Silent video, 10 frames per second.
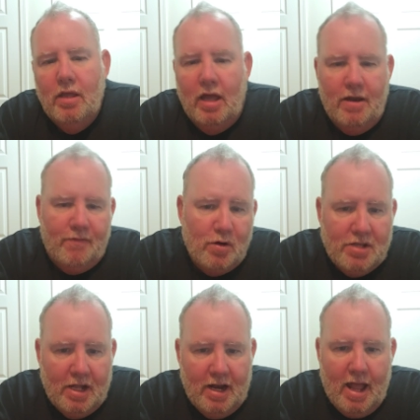and the first
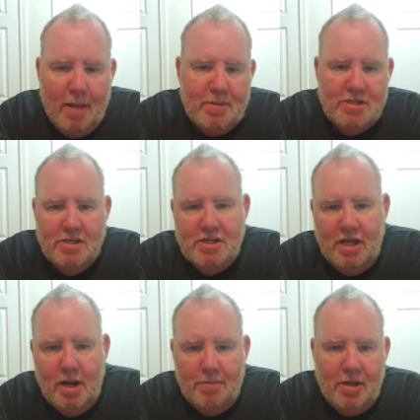thing that happens is I
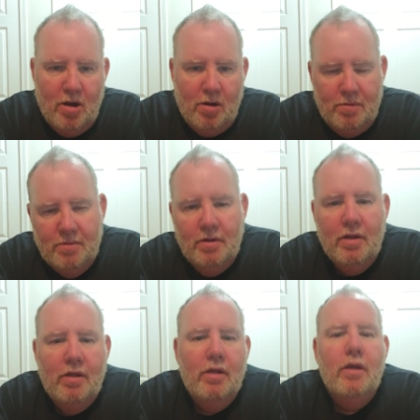get up there and
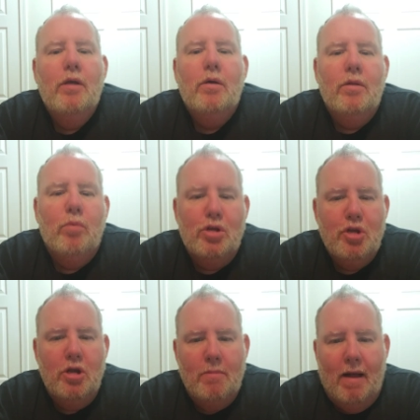we're
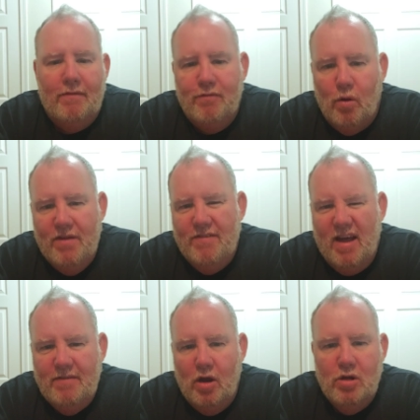shooting about
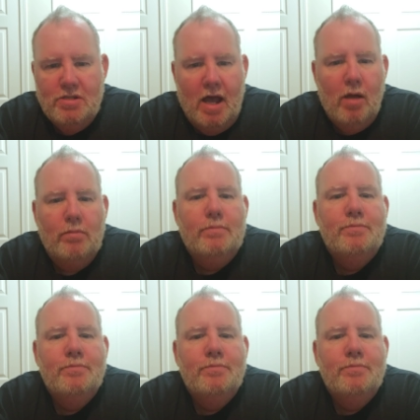45 yards out.